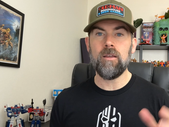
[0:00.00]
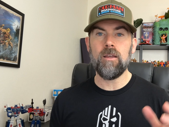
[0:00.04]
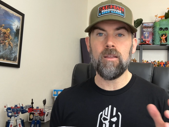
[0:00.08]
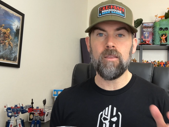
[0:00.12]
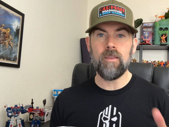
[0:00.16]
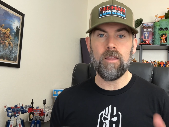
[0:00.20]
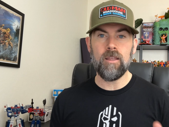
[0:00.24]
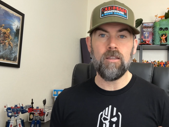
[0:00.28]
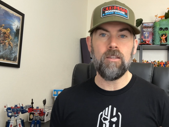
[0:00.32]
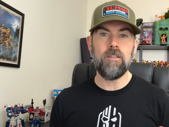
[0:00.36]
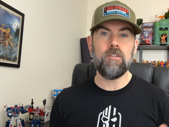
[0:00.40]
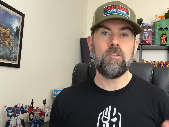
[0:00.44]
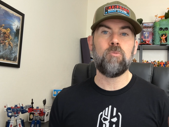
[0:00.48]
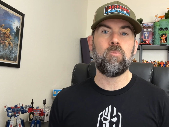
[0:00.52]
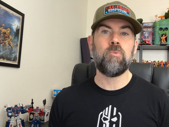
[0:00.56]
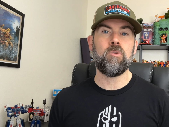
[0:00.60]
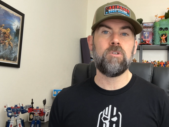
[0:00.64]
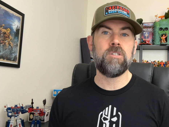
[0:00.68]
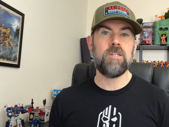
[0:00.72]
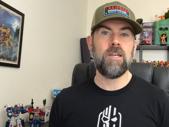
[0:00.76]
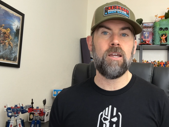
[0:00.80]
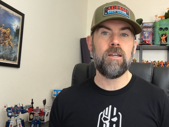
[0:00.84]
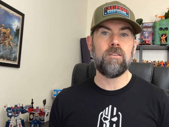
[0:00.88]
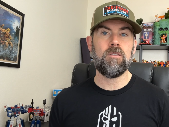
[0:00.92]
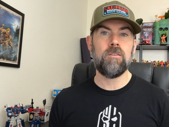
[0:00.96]
and they need to
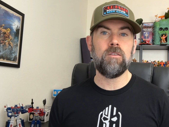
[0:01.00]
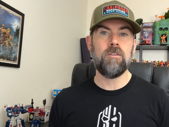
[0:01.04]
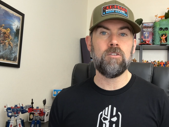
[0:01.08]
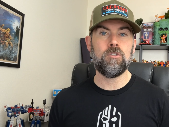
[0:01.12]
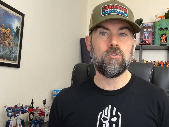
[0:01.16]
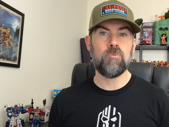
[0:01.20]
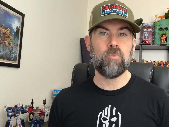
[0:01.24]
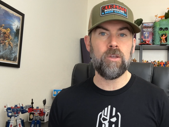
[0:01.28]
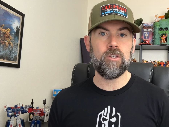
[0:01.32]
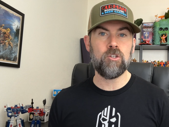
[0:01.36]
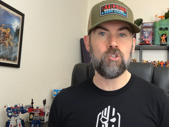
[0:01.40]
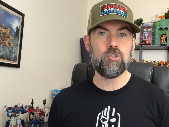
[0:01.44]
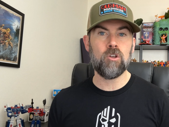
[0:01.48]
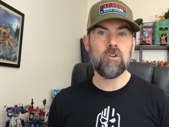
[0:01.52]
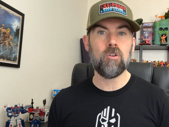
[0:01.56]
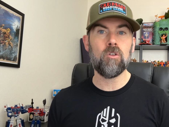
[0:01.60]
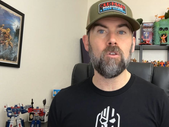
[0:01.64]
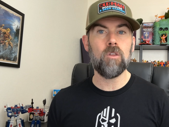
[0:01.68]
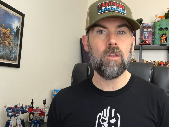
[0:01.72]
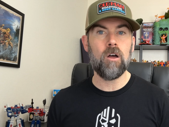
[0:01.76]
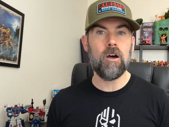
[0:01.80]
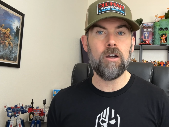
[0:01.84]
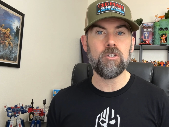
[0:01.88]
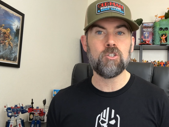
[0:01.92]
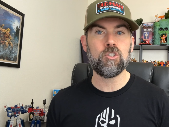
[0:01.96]
protect the space shuttle
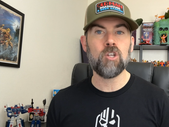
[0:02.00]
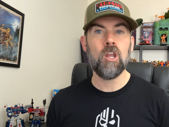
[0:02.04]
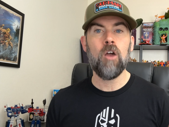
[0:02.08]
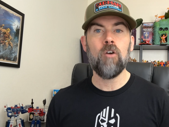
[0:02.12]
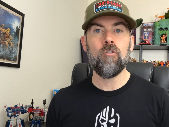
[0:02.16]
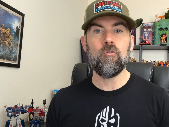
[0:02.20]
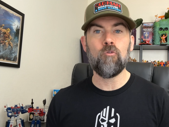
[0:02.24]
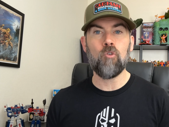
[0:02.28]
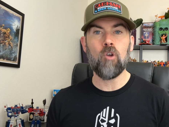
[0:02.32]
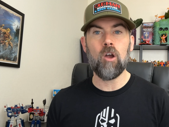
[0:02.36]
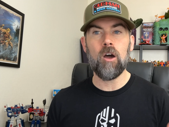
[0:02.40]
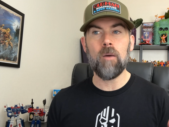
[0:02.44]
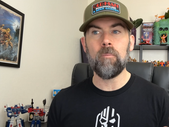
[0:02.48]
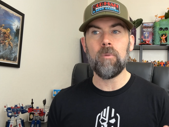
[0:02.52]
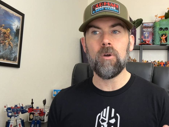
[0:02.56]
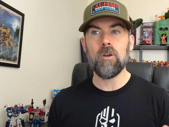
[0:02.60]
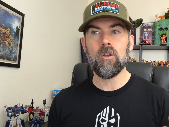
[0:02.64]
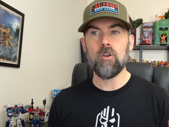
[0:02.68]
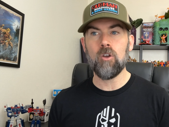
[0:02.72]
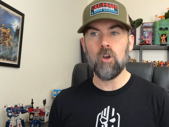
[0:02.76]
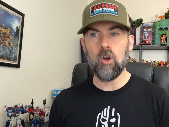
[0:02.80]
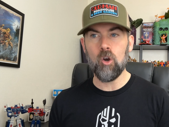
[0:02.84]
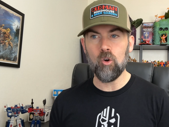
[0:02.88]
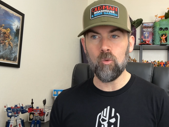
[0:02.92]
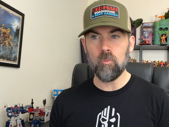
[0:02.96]
launch from
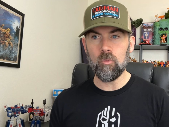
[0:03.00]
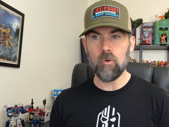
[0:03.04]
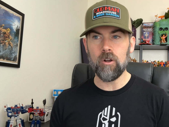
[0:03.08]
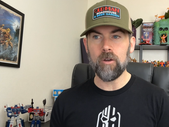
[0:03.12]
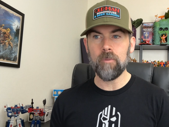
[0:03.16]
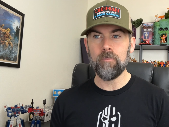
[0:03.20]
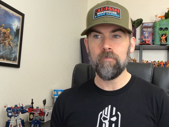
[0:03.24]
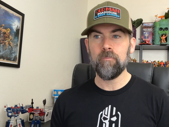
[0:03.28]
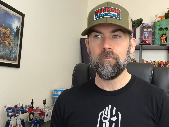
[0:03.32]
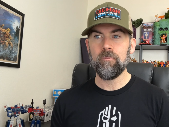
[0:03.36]
Cobra.